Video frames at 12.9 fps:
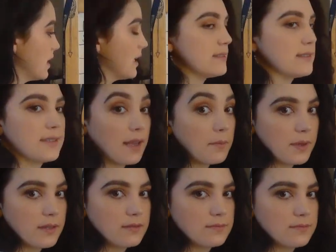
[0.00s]
Line
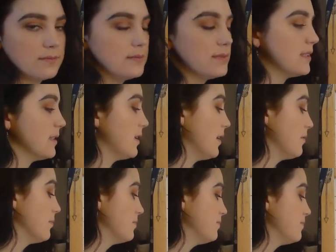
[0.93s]
segment C,
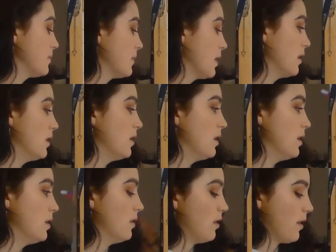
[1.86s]
D.
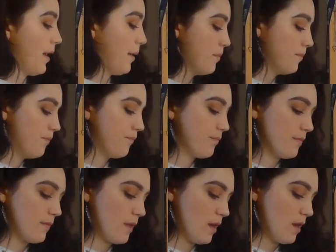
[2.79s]
Okay.
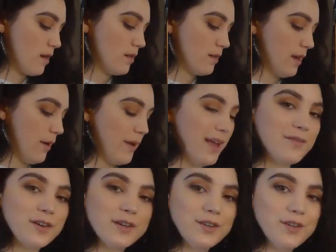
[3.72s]
Now we
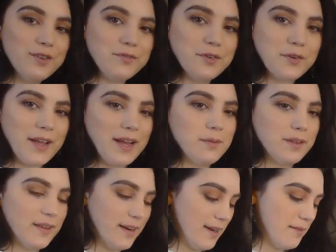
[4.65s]
have our new
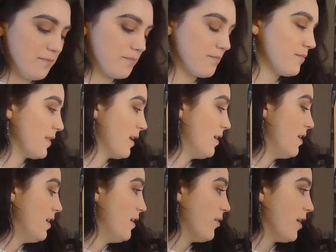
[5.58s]
vocabulary.
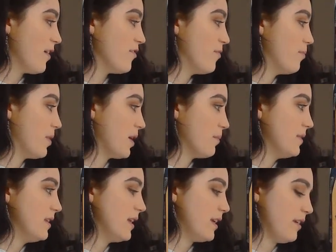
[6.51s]
We have
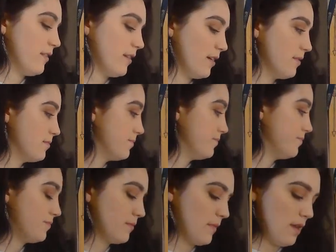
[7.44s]
perpendicular.
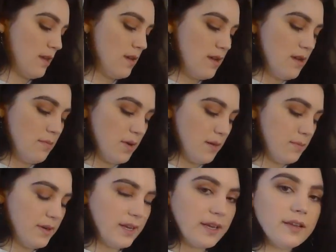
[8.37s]

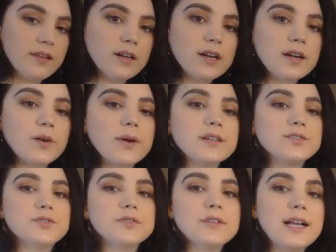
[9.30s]
Perpendicular are
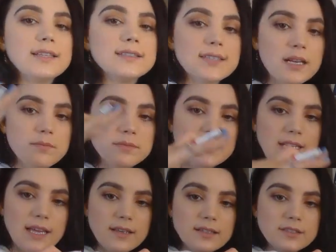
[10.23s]
where two lines come
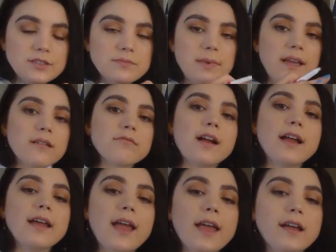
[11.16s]
together to make
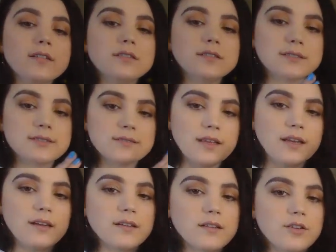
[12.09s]
right angles.
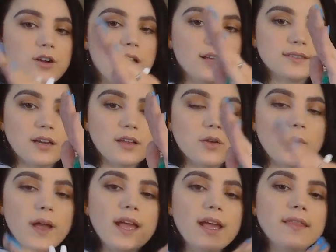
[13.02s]
They could cross all the
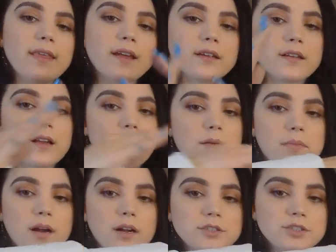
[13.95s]
way, they could
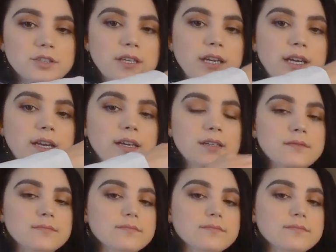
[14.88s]
come partially,